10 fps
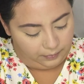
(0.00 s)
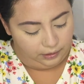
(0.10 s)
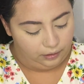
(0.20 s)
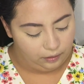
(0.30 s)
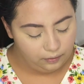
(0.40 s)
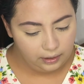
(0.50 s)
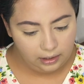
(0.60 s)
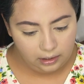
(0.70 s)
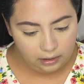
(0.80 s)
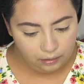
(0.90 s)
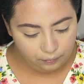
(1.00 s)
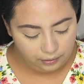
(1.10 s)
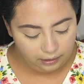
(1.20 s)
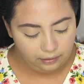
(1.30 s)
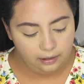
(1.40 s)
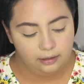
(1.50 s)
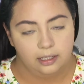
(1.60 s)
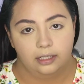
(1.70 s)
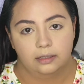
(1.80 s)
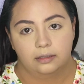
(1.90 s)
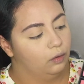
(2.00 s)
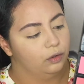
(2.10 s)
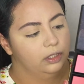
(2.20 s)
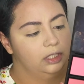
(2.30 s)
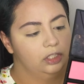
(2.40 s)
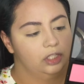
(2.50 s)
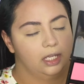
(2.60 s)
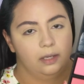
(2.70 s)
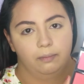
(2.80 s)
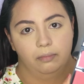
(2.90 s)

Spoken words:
I'm gonna go in with this orangey